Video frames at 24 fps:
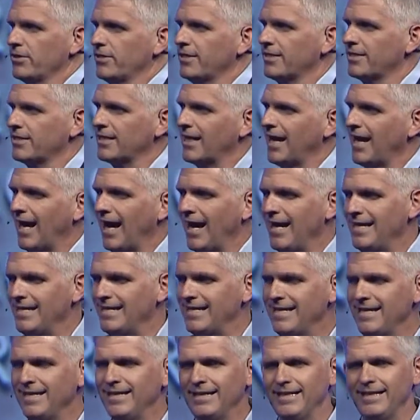this
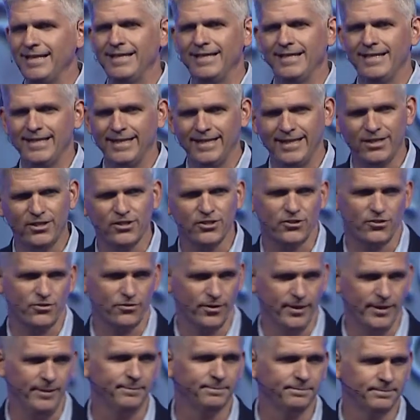idea in the
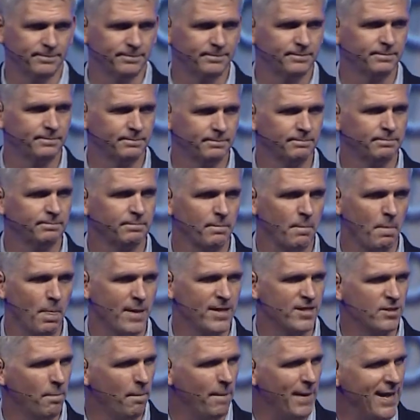industry,
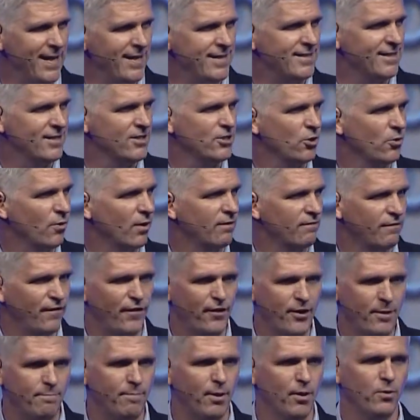it's baked into our
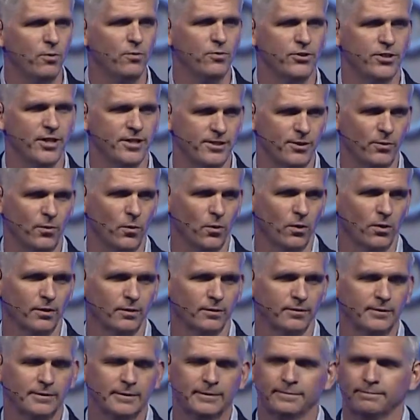very bones, as it were,
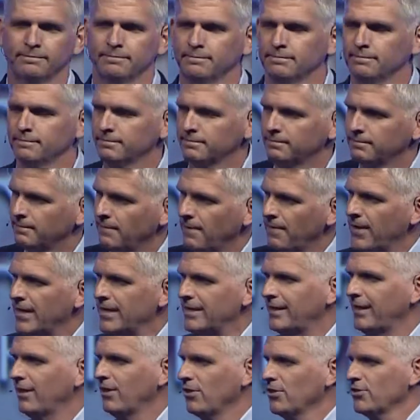that
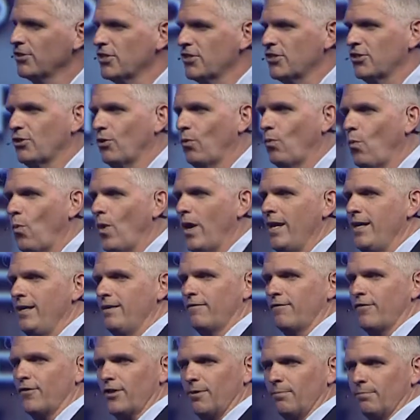tells us to wait
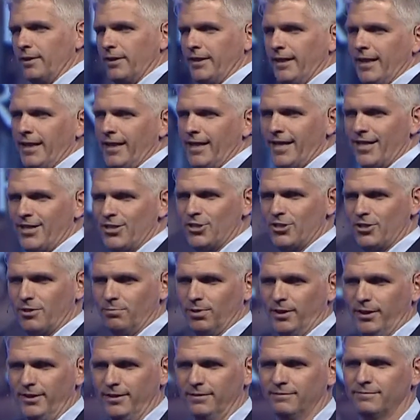for the bleeding edge to
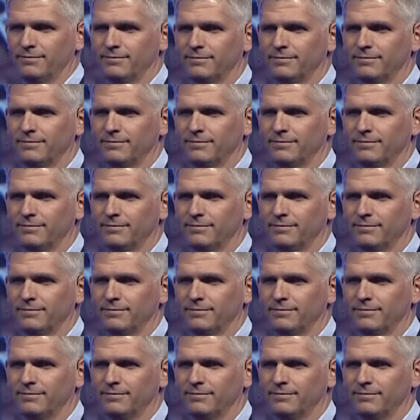bleed,